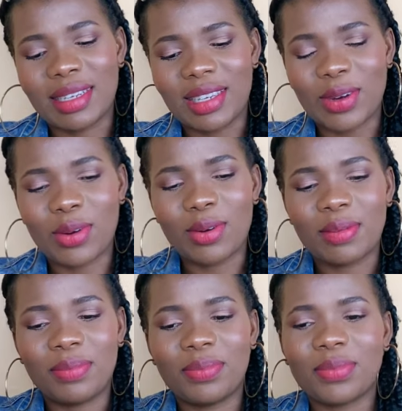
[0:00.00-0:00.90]
So
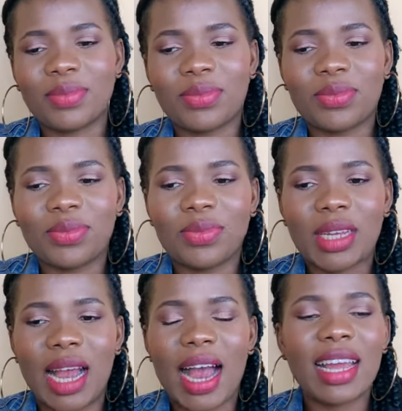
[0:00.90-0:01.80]

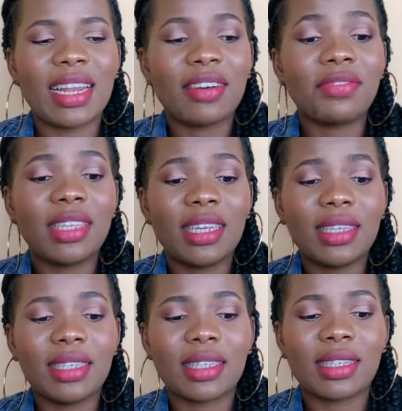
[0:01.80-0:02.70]
I love
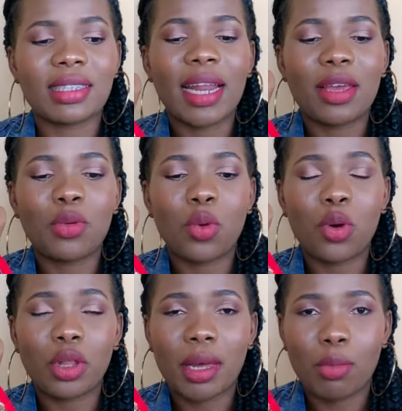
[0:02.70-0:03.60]
these. I
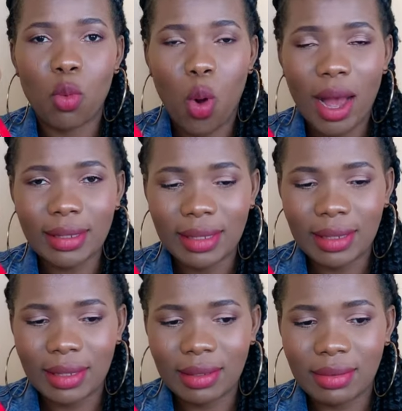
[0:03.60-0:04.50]
wore them
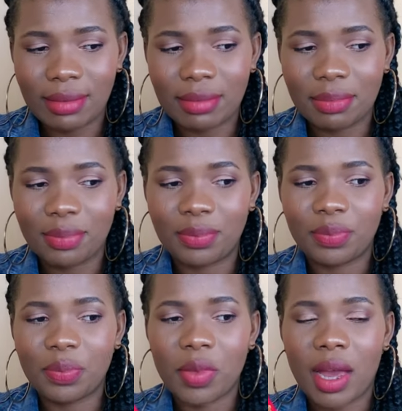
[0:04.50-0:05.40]
once,
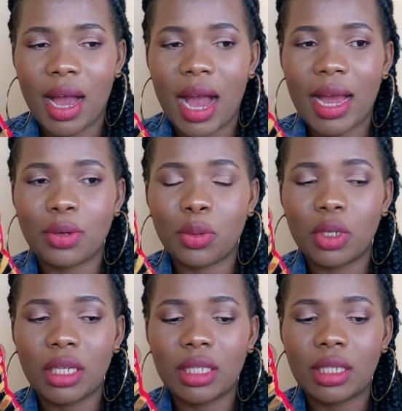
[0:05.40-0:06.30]
and
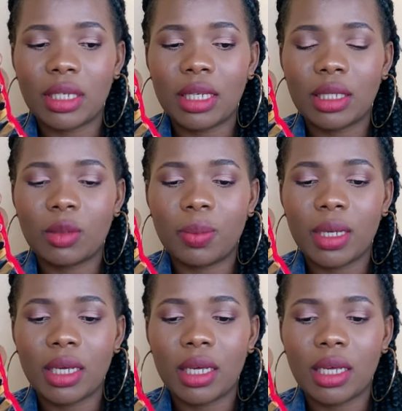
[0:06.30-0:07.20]
honestly
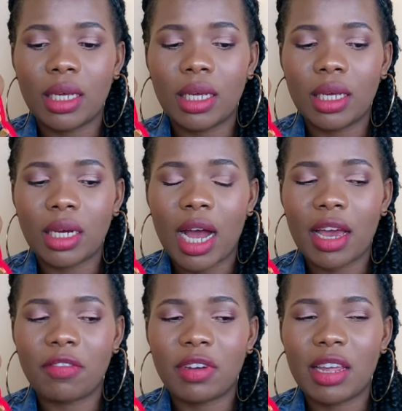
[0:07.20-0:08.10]
speaking,
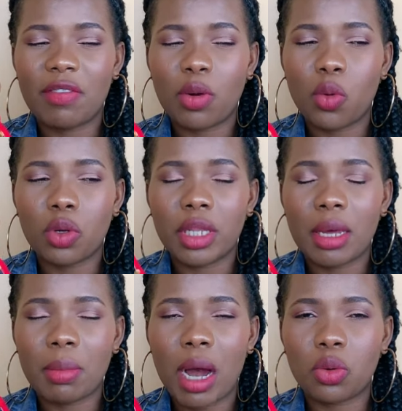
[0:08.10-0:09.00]
I've never worn
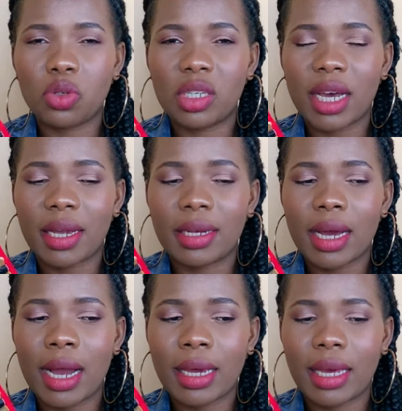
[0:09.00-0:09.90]
them outside
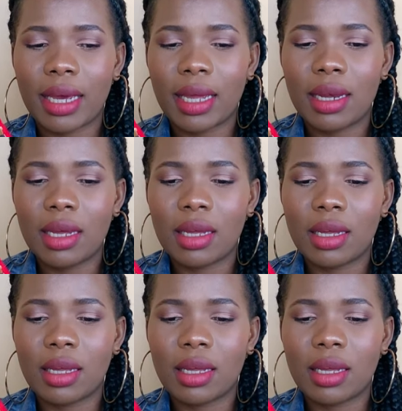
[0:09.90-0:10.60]
again.